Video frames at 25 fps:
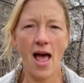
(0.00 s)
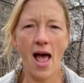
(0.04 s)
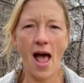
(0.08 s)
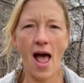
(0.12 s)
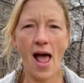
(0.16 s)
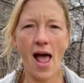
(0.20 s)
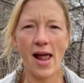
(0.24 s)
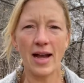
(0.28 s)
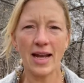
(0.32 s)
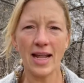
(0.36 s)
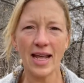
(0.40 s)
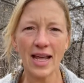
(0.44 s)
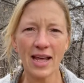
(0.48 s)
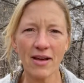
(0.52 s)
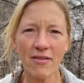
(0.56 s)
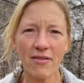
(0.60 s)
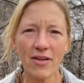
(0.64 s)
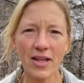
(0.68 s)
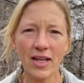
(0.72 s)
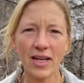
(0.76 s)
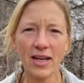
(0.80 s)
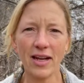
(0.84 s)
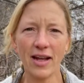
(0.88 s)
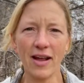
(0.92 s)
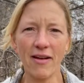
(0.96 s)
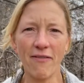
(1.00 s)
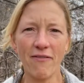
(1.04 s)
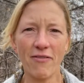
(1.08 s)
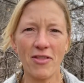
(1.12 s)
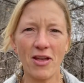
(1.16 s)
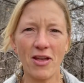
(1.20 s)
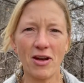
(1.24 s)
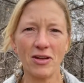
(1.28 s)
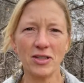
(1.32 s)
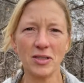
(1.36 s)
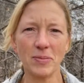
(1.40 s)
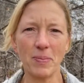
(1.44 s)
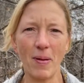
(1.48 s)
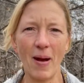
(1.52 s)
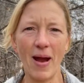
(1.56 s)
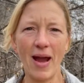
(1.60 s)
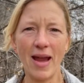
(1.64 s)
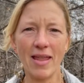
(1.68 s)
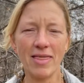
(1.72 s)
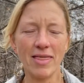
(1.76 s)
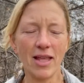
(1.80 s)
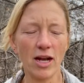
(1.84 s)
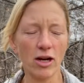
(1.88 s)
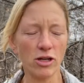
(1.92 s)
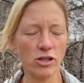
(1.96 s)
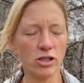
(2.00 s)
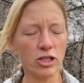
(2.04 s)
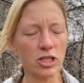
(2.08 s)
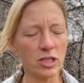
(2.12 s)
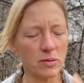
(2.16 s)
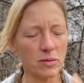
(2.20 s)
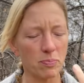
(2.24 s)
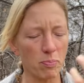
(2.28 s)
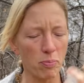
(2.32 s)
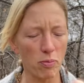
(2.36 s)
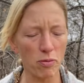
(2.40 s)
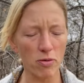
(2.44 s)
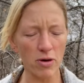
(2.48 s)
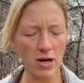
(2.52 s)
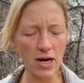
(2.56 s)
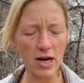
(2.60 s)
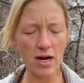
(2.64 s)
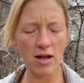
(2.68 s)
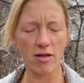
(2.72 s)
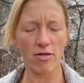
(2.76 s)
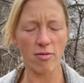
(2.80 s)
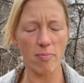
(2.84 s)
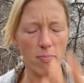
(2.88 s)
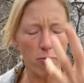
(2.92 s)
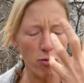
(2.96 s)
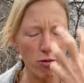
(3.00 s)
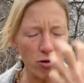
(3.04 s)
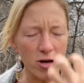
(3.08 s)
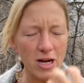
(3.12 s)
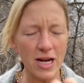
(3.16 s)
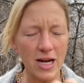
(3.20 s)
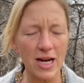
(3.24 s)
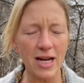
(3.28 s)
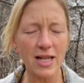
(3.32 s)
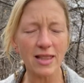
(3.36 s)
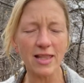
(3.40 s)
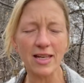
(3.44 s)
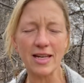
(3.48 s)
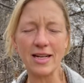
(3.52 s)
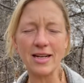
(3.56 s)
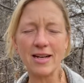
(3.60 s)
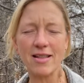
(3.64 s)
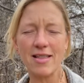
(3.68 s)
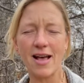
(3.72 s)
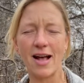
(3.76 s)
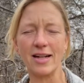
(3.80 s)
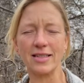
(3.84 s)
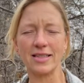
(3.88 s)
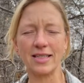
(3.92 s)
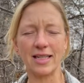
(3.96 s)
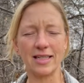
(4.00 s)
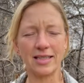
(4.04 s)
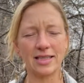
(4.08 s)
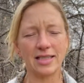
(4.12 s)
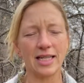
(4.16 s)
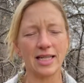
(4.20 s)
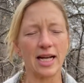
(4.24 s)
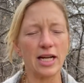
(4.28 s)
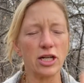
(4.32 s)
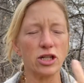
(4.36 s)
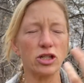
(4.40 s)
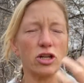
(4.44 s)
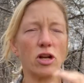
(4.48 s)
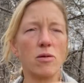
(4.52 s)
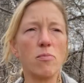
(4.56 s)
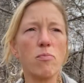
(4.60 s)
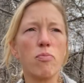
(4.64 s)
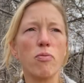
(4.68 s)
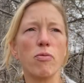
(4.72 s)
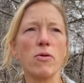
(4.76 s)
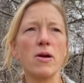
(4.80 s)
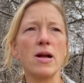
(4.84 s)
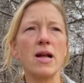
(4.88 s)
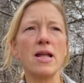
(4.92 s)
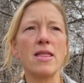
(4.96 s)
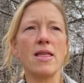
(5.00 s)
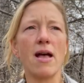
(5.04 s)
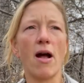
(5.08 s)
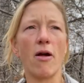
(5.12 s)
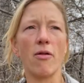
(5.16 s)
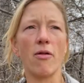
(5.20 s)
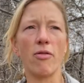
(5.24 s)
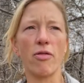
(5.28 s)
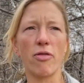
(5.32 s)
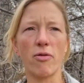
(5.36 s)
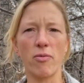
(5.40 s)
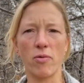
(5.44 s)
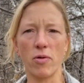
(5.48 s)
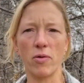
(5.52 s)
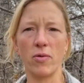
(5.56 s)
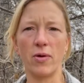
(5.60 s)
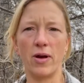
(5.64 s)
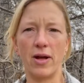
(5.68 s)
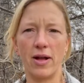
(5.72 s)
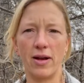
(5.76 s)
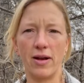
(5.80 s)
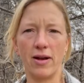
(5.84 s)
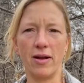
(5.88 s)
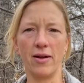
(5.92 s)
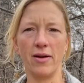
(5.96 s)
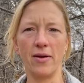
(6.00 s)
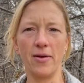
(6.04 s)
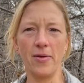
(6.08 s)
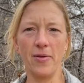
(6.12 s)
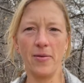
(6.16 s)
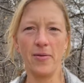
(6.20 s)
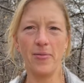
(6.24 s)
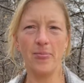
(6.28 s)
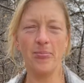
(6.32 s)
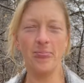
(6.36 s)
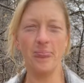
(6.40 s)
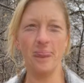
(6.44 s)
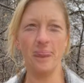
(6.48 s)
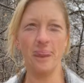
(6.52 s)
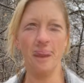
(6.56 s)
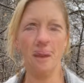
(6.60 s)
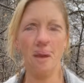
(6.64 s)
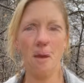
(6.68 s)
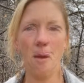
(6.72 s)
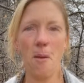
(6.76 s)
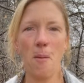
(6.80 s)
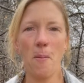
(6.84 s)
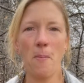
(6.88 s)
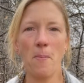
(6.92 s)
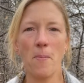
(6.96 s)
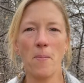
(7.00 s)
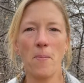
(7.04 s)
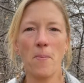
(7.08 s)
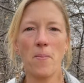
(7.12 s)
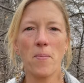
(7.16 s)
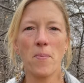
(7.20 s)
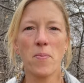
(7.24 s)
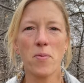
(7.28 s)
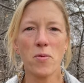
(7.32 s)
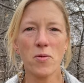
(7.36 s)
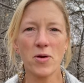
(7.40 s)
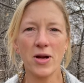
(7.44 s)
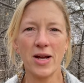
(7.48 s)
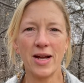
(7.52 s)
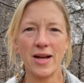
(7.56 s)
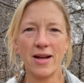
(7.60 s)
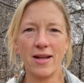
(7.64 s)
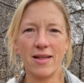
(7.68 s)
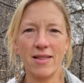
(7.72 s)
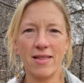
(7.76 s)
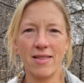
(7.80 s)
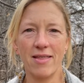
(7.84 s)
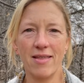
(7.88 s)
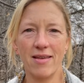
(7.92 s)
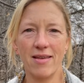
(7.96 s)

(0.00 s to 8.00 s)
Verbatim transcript: And even if there's pain there, just breathe. Breathe into that sensation. Breathe out through it. Breathe.